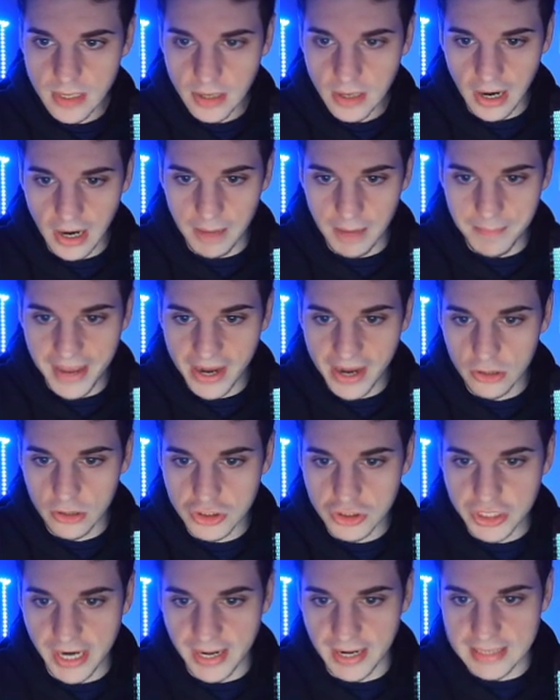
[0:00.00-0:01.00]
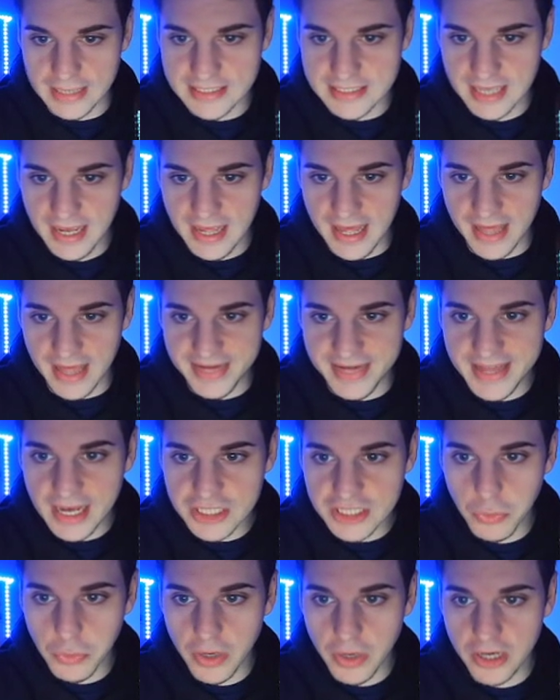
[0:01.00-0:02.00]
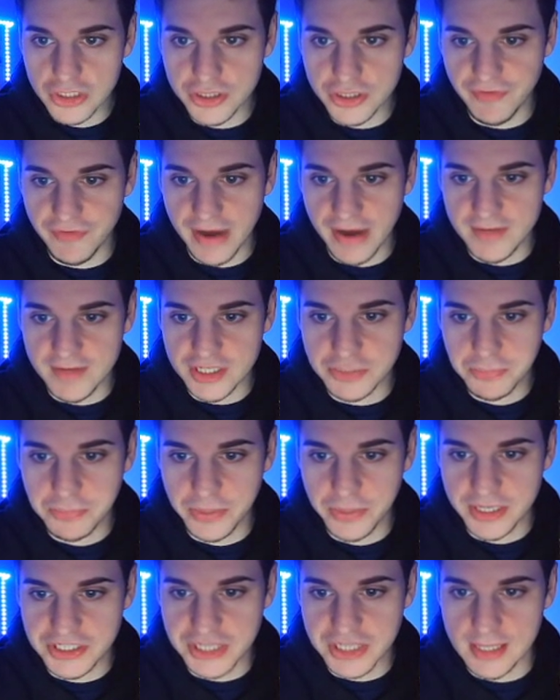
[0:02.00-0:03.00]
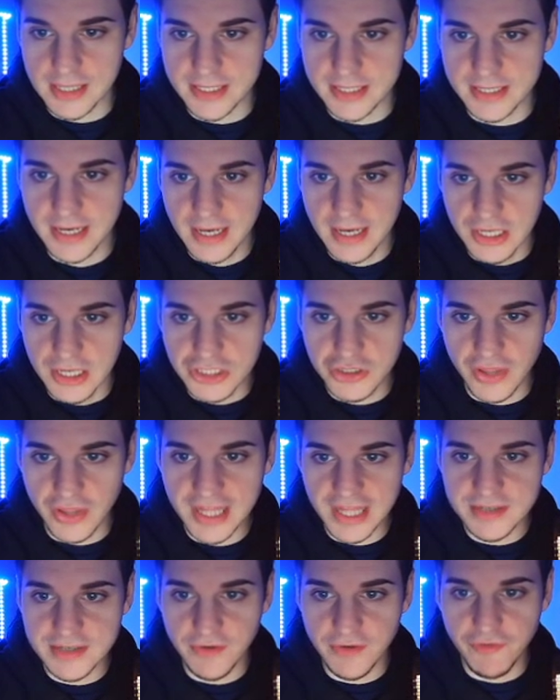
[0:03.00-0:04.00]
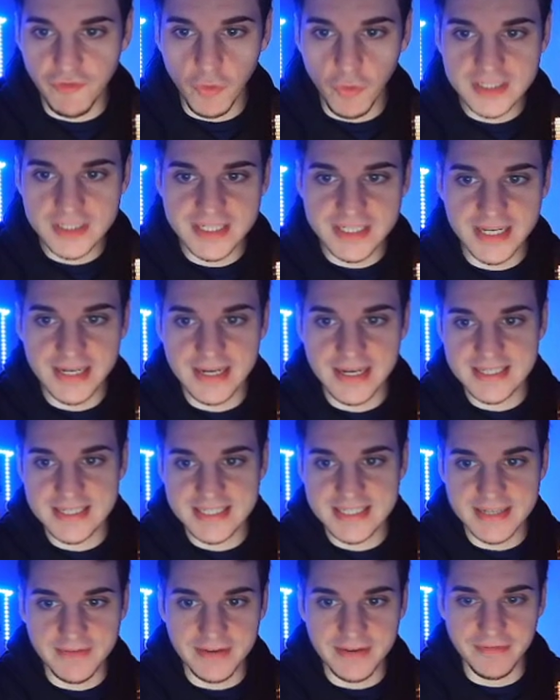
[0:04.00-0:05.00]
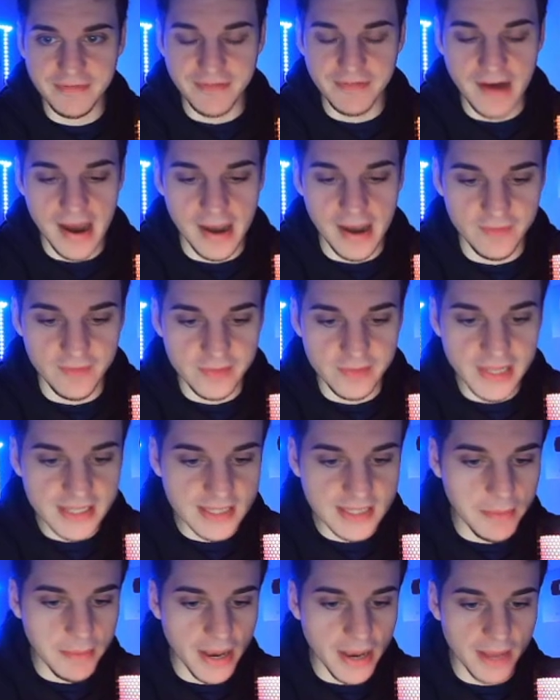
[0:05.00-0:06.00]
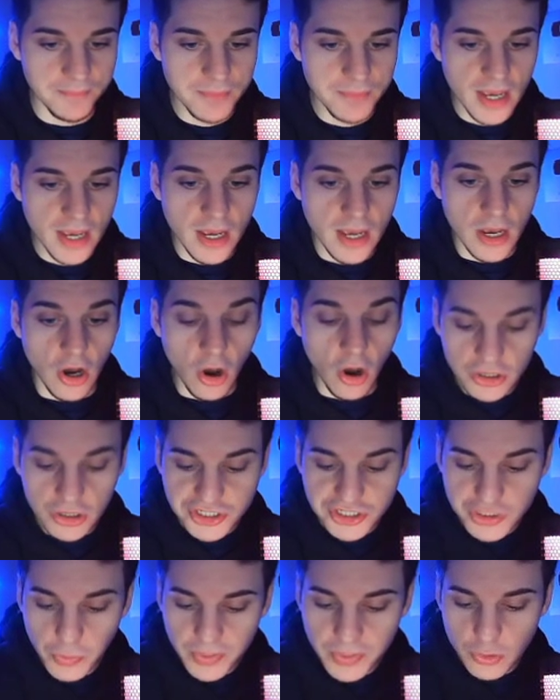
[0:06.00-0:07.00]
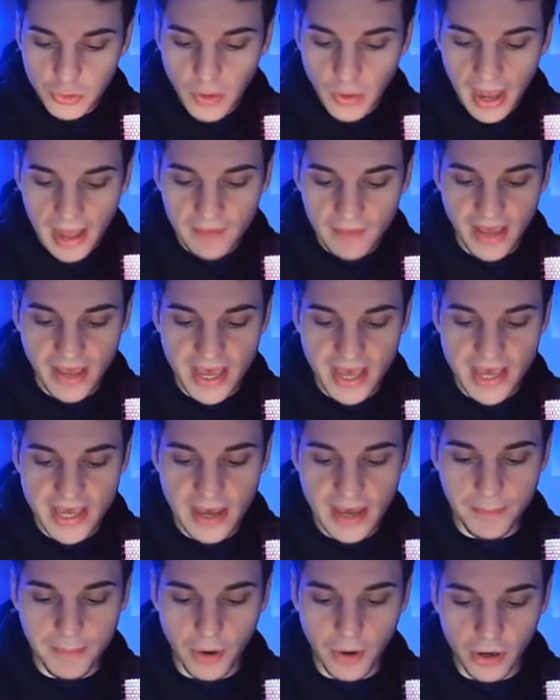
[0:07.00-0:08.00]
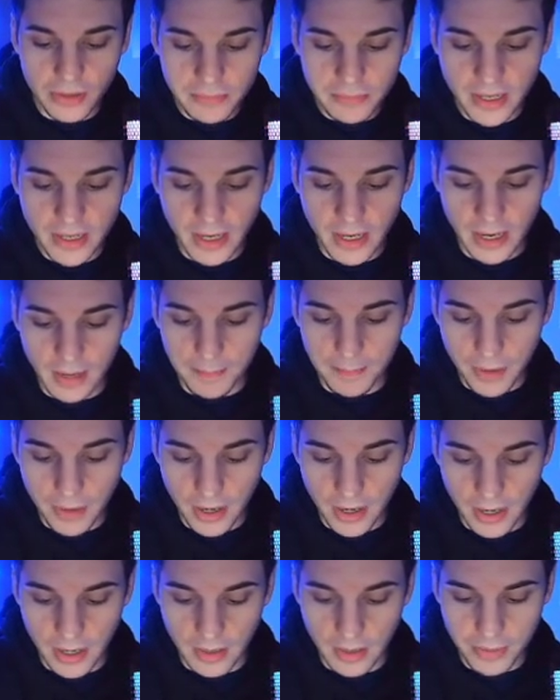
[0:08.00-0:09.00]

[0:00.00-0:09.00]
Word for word: All right, back on track, guys. one thousand one hundred five is pretty solid. So that's fourteen seventy-five, not that bad. Also, we do have a tournament uh, uh,